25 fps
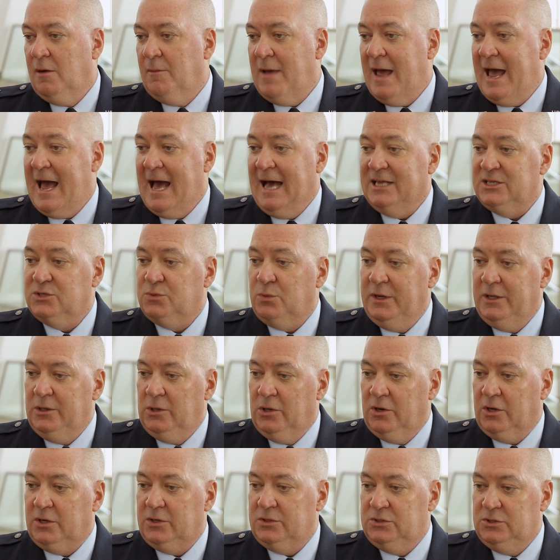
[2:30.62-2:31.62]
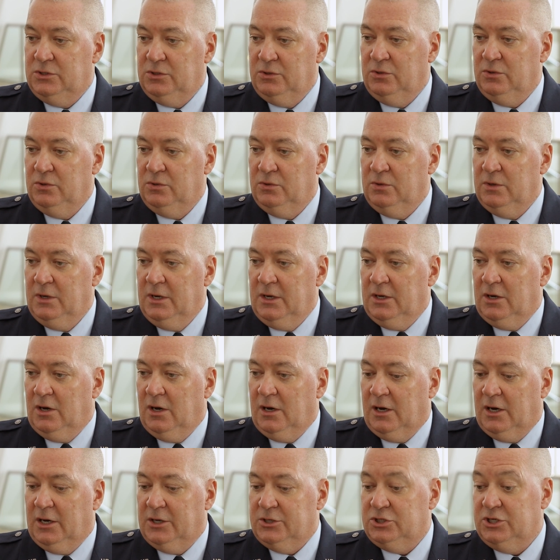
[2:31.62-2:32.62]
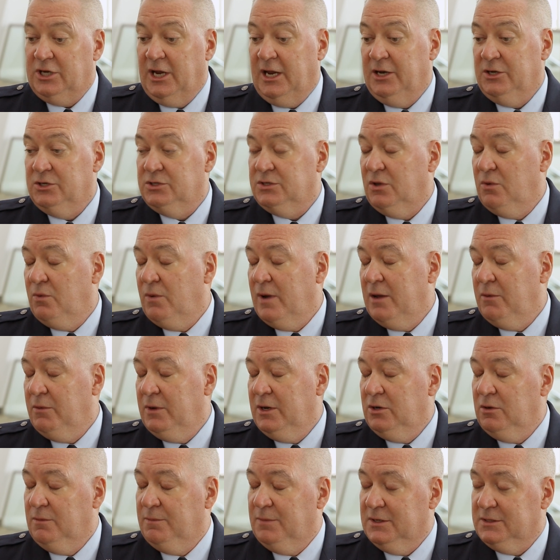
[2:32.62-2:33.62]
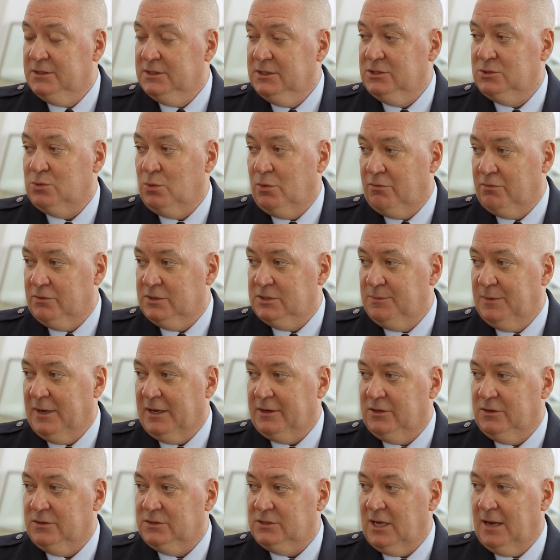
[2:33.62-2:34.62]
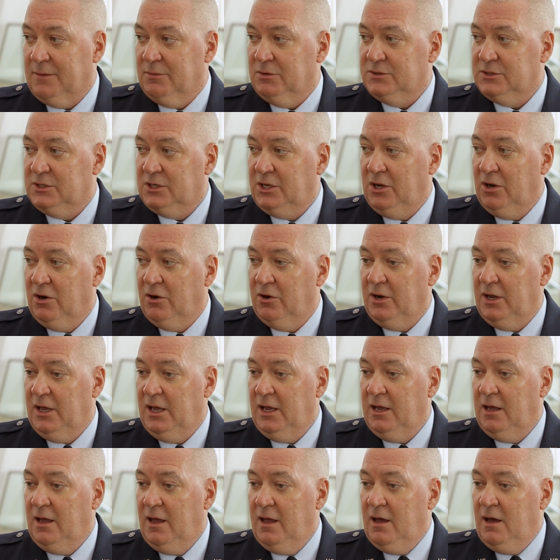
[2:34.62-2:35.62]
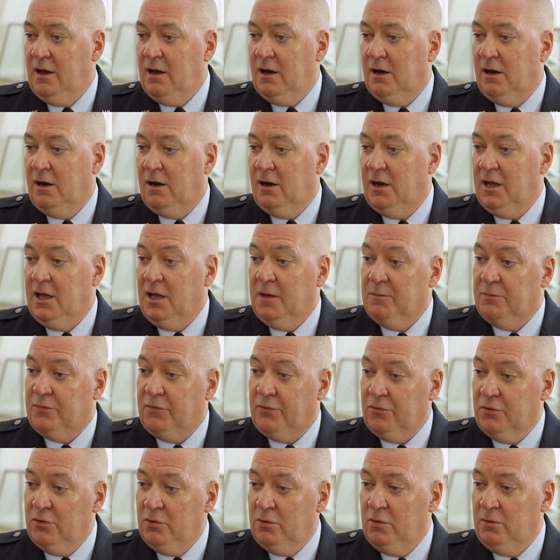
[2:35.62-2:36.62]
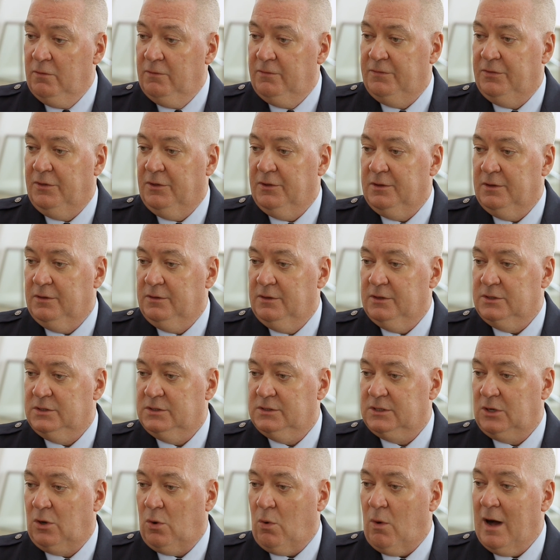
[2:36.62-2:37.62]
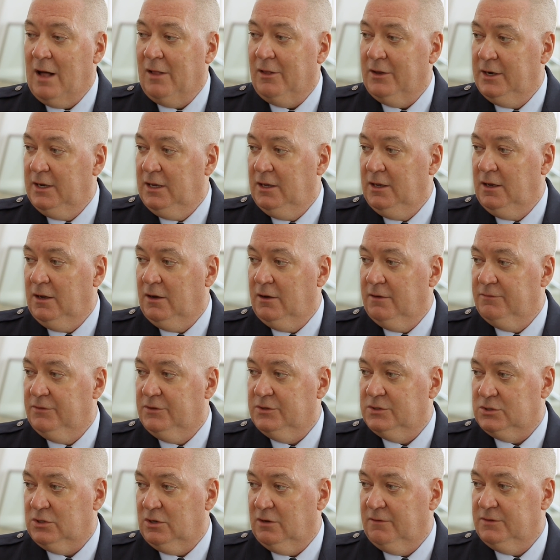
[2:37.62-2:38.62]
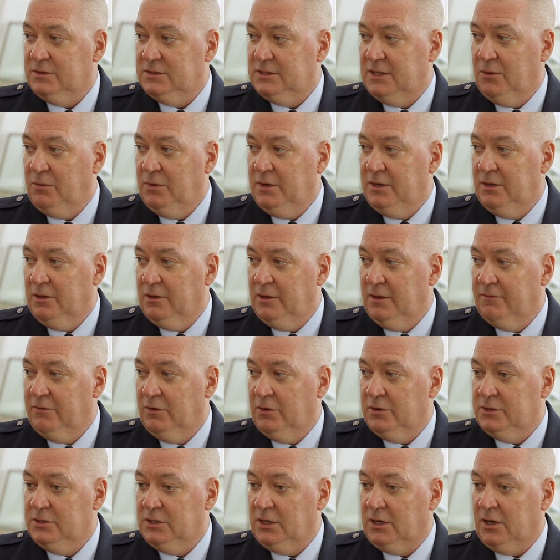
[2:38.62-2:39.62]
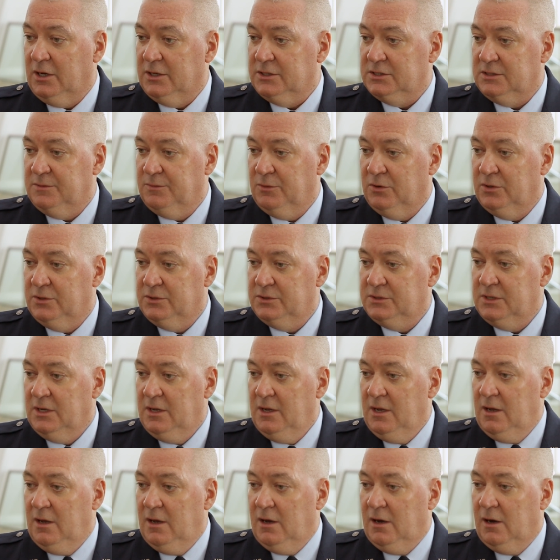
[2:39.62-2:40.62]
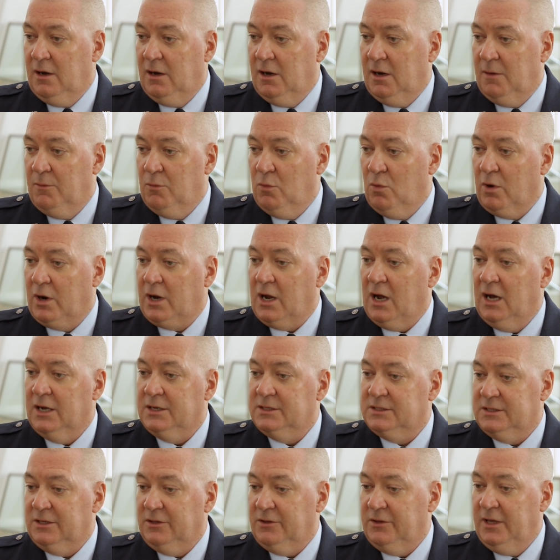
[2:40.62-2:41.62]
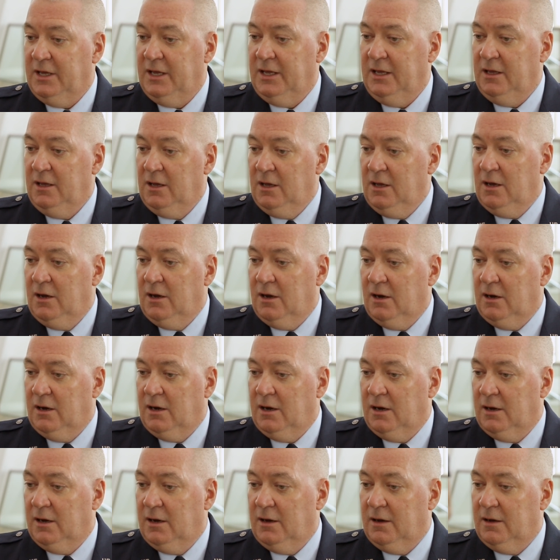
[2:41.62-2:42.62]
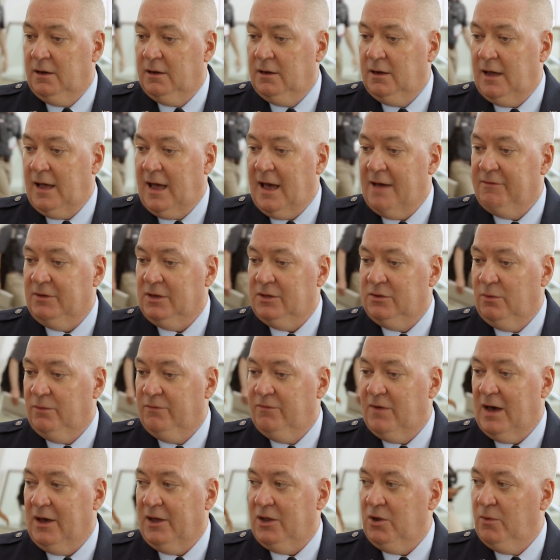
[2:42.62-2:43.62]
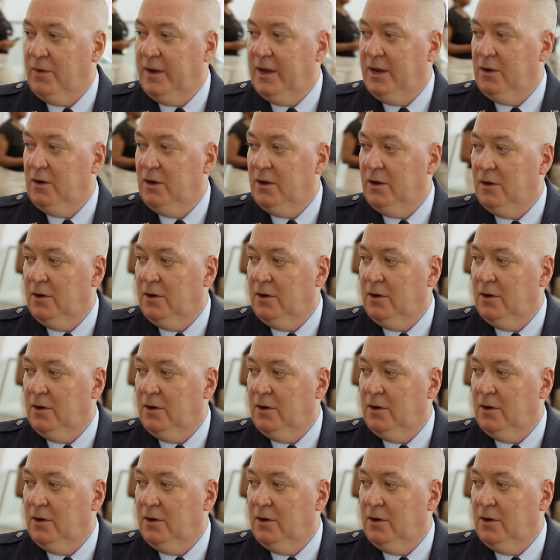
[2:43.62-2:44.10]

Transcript: as we look to change the way we do business with respect to cybersecurity, improve the quality of the service that we deliver to customers, we're constantly having to evaluate